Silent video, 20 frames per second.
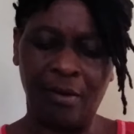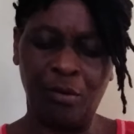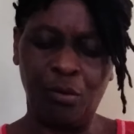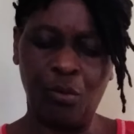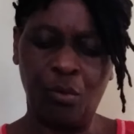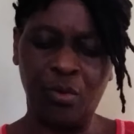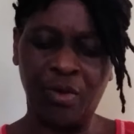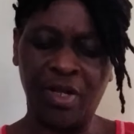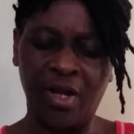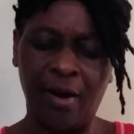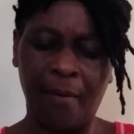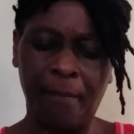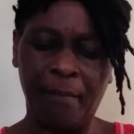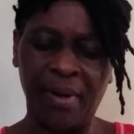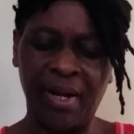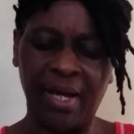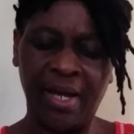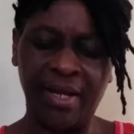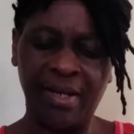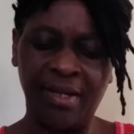though they are
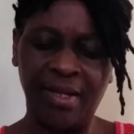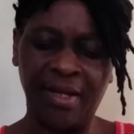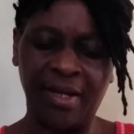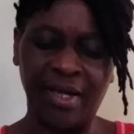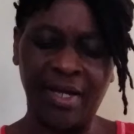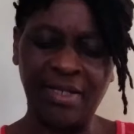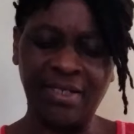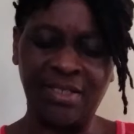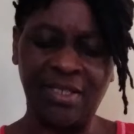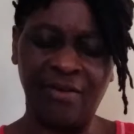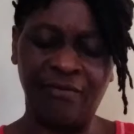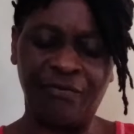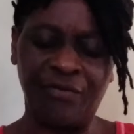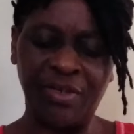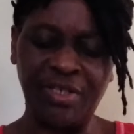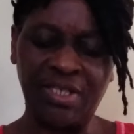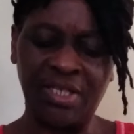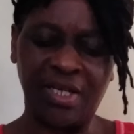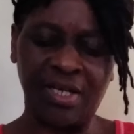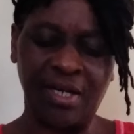blind they can see
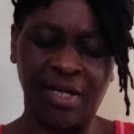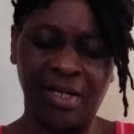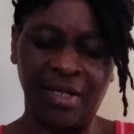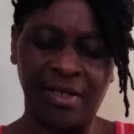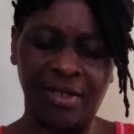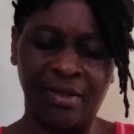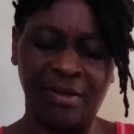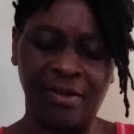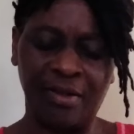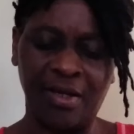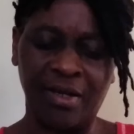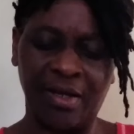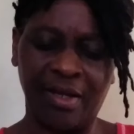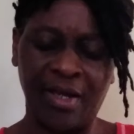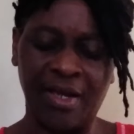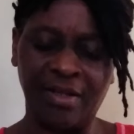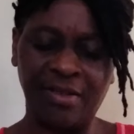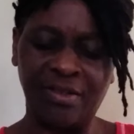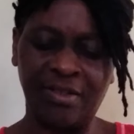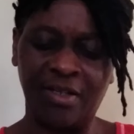physically they
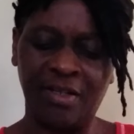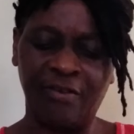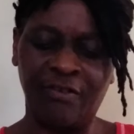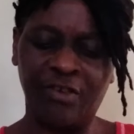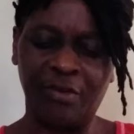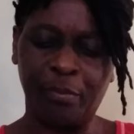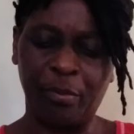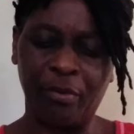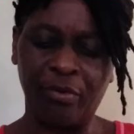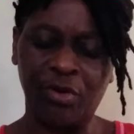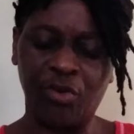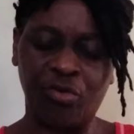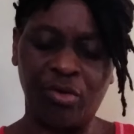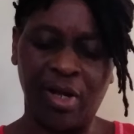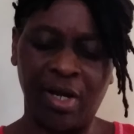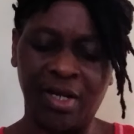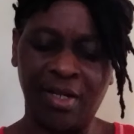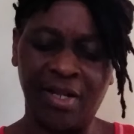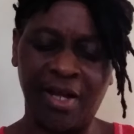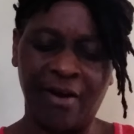can see
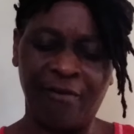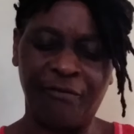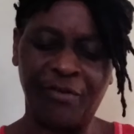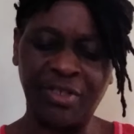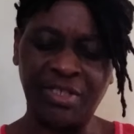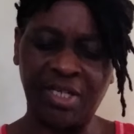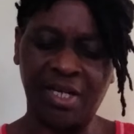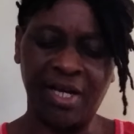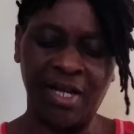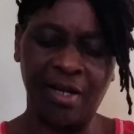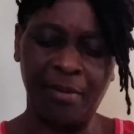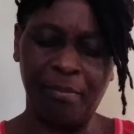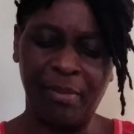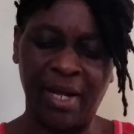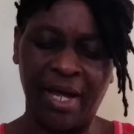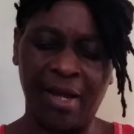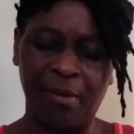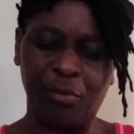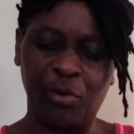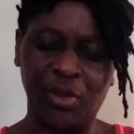spiritually they are physically
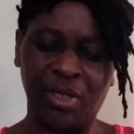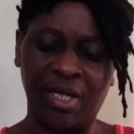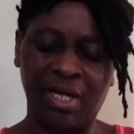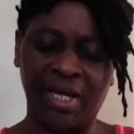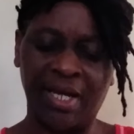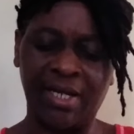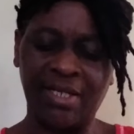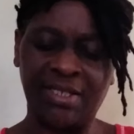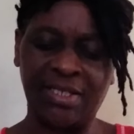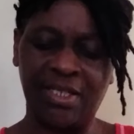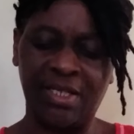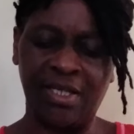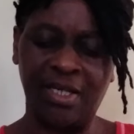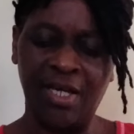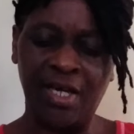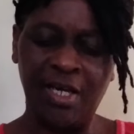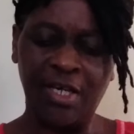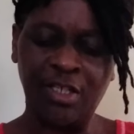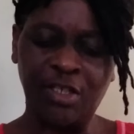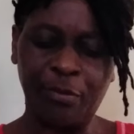blind but they can see
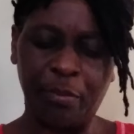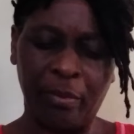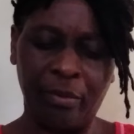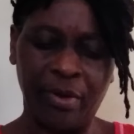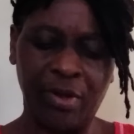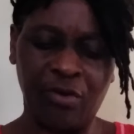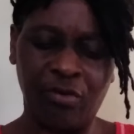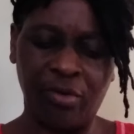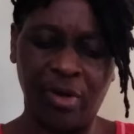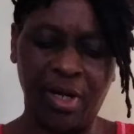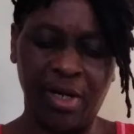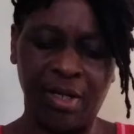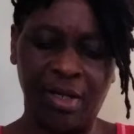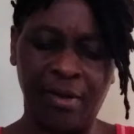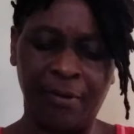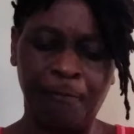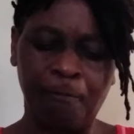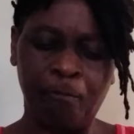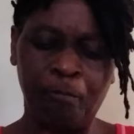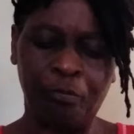
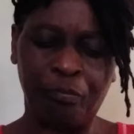spiritually